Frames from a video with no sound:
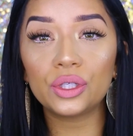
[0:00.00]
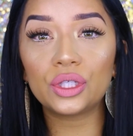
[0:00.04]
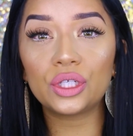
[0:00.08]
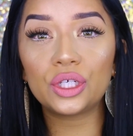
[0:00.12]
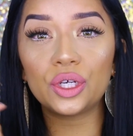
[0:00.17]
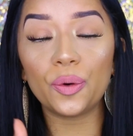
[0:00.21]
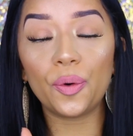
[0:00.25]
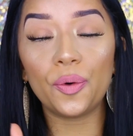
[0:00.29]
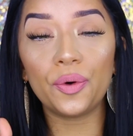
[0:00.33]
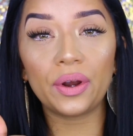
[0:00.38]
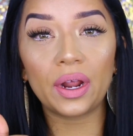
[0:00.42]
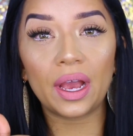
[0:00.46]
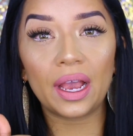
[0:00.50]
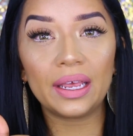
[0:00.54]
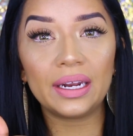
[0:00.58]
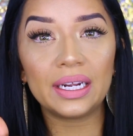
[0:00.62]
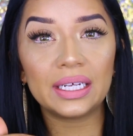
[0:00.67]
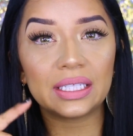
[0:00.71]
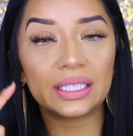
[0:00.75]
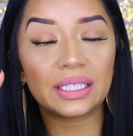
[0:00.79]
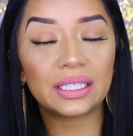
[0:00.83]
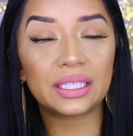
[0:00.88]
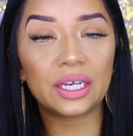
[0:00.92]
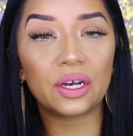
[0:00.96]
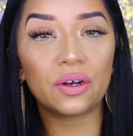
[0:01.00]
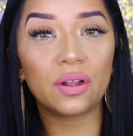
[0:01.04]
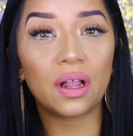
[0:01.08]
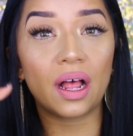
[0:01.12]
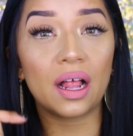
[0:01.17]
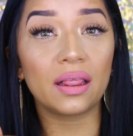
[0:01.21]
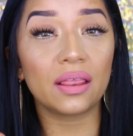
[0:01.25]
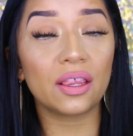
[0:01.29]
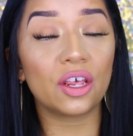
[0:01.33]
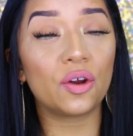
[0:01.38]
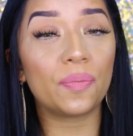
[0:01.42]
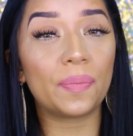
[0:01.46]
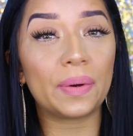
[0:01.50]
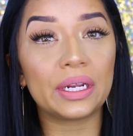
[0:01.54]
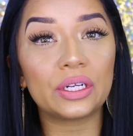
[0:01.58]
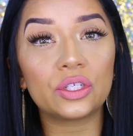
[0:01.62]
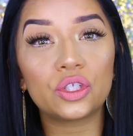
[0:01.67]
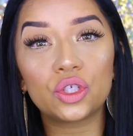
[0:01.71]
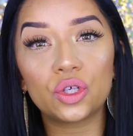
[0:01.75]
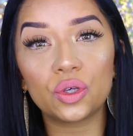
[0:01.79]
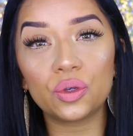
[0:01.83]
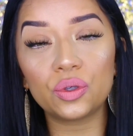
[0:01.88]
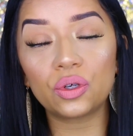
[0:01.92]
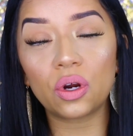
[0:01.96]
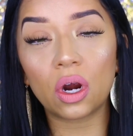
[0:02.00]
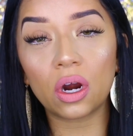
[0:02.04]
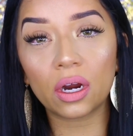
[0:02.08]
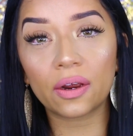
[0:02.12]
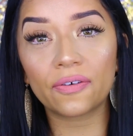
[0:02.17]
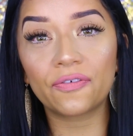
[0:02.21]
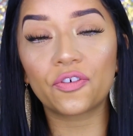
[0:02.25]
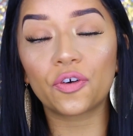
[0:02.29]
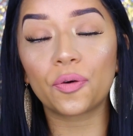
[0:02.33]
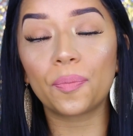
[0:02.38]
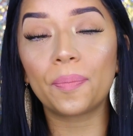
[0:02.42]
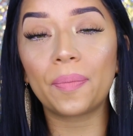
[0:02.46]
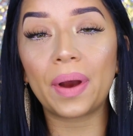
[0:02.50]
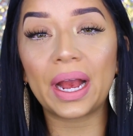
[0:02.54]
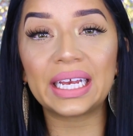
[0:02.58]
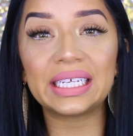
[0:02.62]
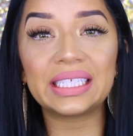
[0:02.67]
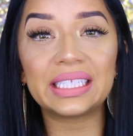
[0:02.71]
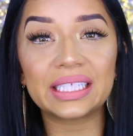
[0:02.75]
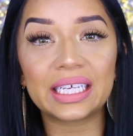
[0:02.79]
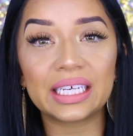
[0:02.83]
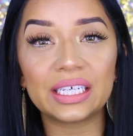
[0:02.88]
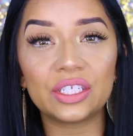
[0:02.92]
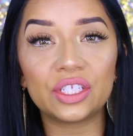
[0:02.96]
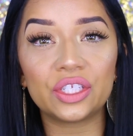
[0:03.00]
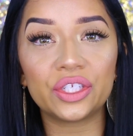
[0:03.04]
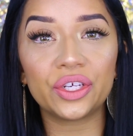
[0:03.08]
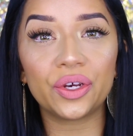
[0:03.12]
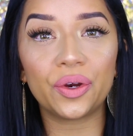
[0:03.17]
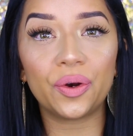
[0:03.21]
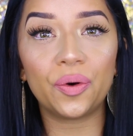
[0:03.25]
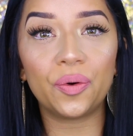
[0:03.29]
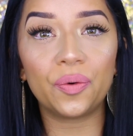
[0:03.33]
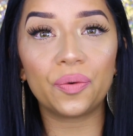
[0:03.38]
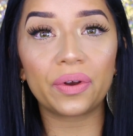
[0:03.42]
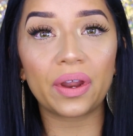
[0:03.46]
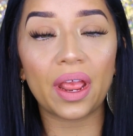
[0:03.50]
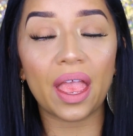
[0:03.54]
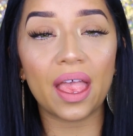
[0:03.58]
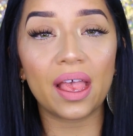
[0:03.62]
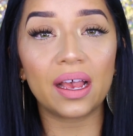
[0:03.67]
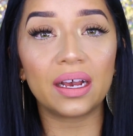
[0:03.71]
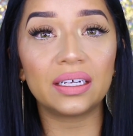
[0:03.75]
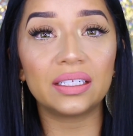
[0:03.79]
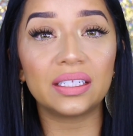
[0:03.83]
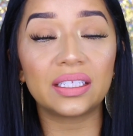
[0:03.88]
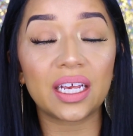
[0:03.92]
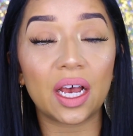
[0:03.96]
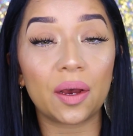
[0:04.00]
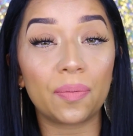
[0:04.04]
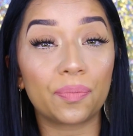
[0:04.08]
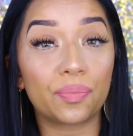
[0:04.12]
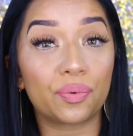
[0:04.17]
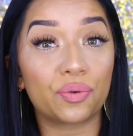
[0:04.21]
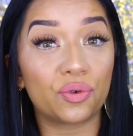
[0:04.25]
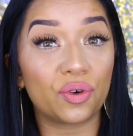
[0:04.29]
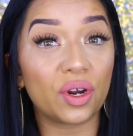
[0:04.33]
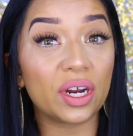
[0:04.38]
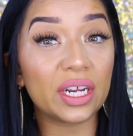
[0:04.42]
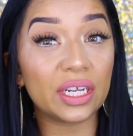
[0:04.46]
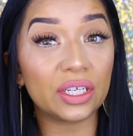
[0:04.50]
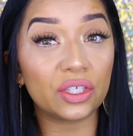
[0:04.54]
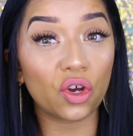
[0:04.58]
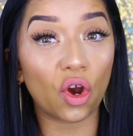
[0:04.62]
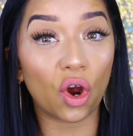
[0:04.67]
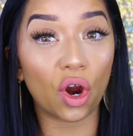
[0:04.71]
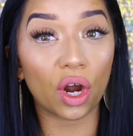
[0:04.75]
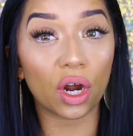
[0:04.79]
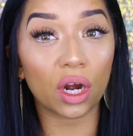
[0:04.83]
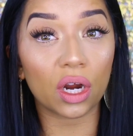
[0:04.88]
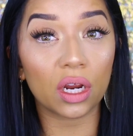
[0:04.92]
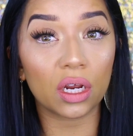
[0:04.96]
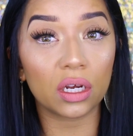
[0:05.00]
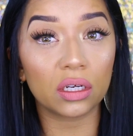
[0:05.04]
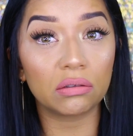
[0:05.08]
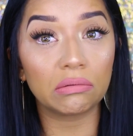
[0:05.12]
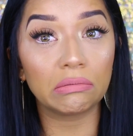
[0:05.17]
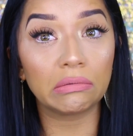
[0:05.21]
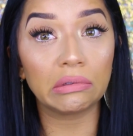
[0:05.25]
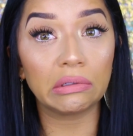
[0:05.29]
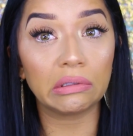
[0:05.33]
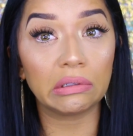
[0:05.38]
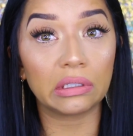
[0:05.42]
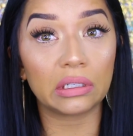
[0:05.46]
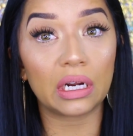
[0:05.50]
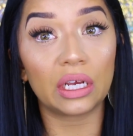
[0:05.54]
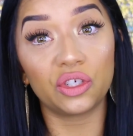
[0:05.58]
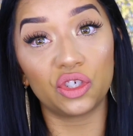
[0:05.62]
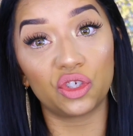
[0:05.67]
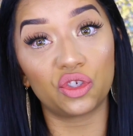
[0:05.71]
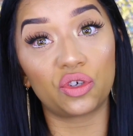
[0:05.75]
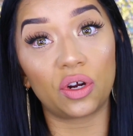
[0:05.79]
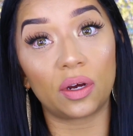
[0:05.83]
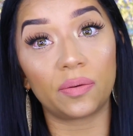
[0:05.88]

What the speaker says: 209 is still a little bit too dark for my skin tone, and I'm pretty dark. I just